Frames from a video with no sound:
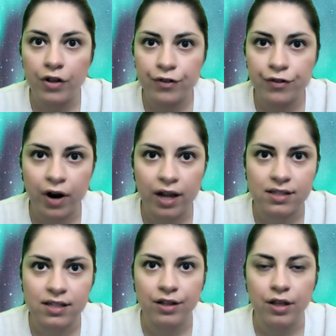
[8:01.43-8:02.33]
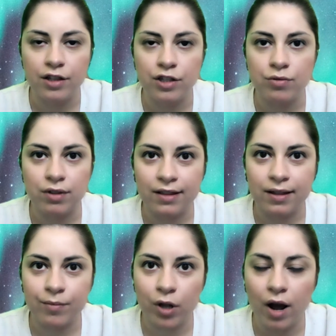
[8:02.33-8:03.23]
your friends and you let
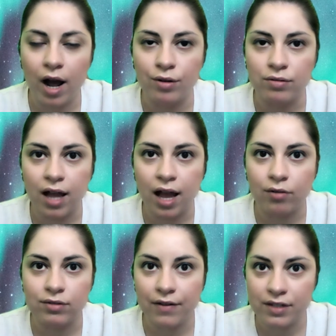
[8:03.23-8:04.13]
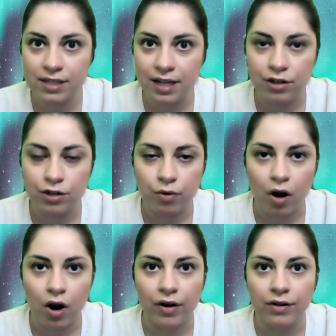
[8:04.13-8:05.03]
them know how devastated you
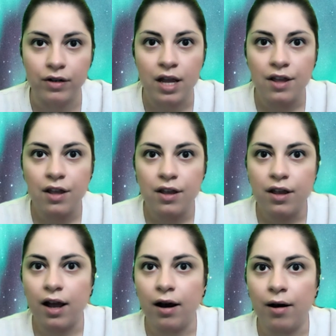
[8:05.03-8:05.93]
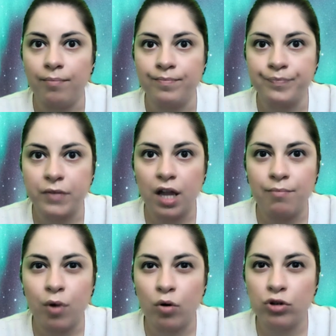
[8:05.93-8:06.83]
are and
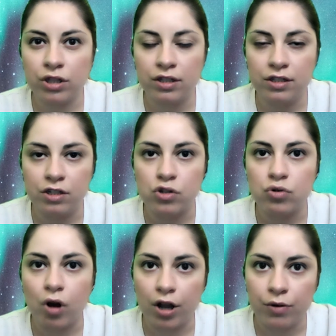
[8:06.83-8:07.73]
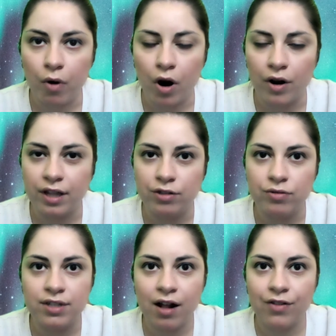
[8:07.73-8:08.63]
emotionally distraught you are, and then you
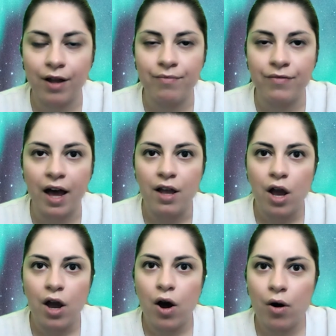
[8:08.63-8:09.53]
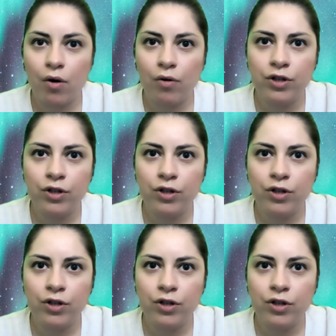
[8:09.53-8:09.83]
tell them that, oh,